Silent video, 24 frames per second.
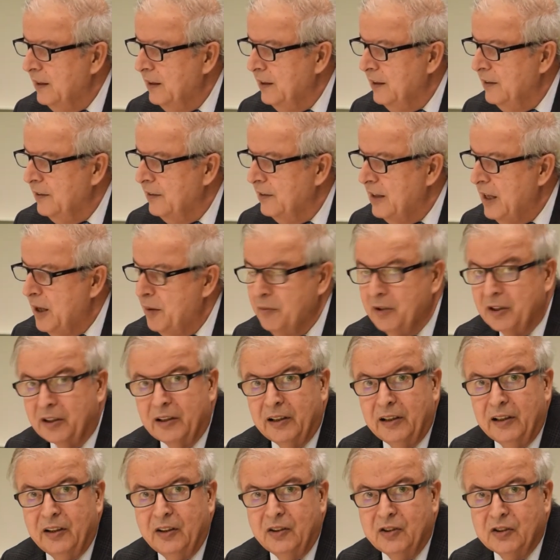Islamic
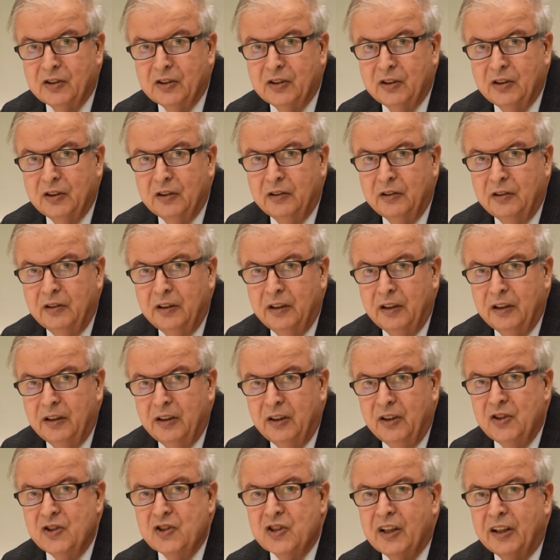religion,
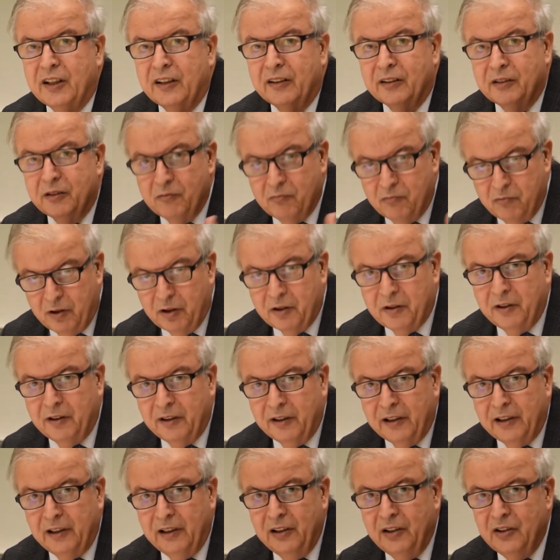in general the world
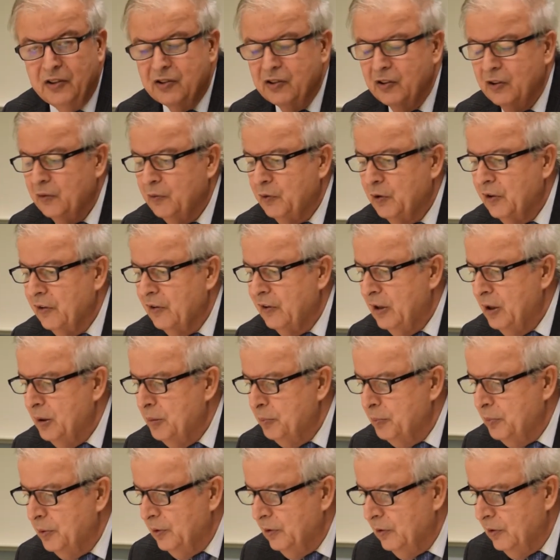religion, for
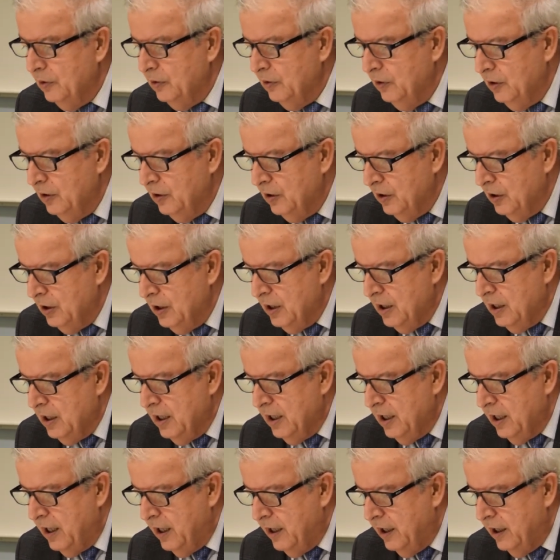example,
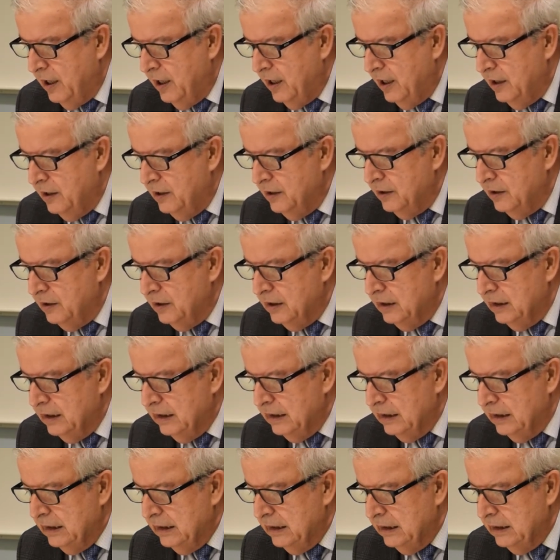and
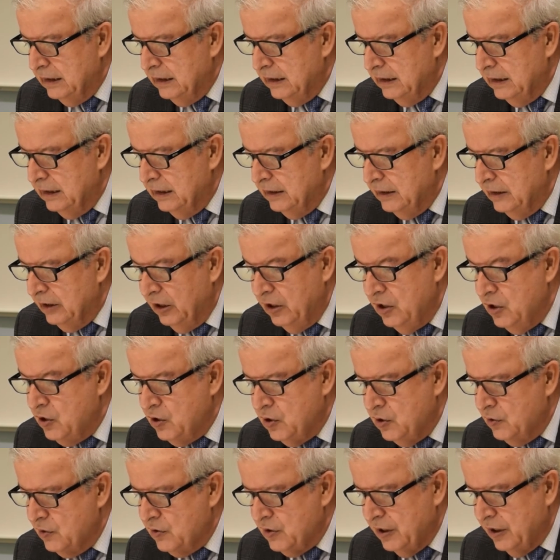the
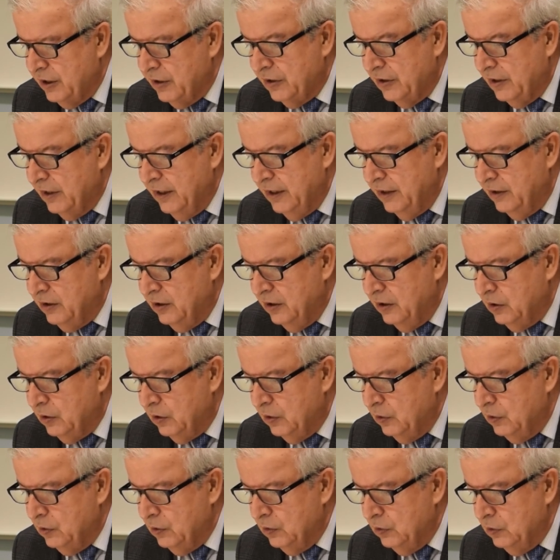issues that are related
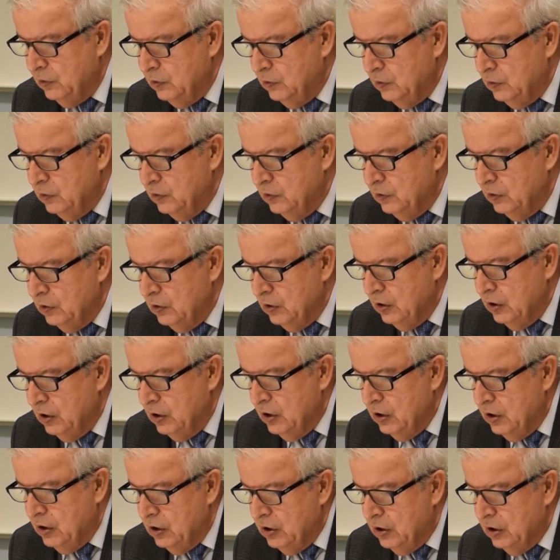to
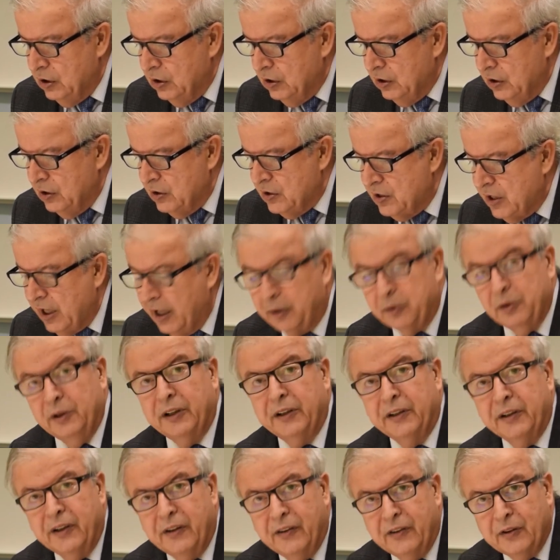
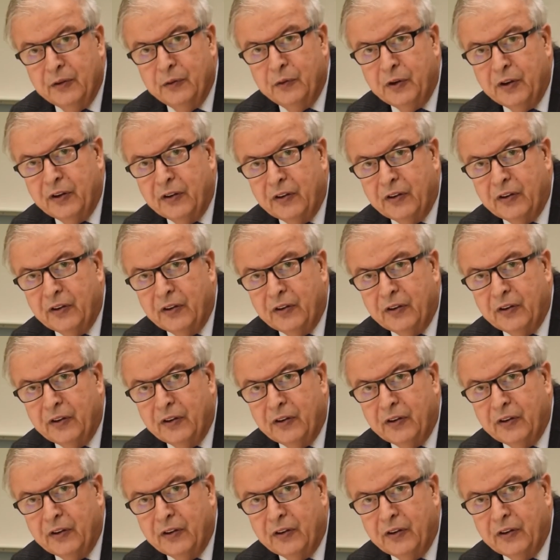secularism, for